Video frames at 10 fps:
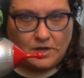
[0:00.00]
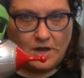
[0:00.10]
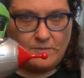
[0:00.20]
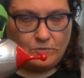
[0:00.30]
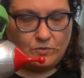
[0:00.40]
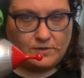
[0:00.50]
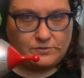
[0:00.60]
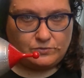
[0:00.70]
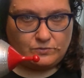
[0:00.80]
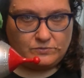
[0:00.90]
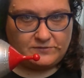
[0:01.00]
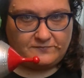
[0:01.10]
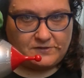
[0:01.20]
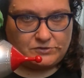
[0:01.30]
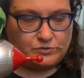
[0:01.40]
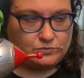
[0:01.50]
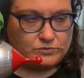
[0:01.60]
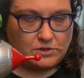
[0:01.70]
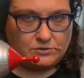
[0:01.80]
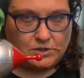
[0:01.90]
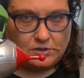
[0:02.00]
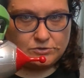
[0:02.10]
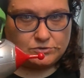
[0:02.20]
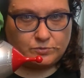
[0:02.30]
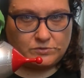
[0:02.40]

I'm going to defeat you, Duck Dodgers,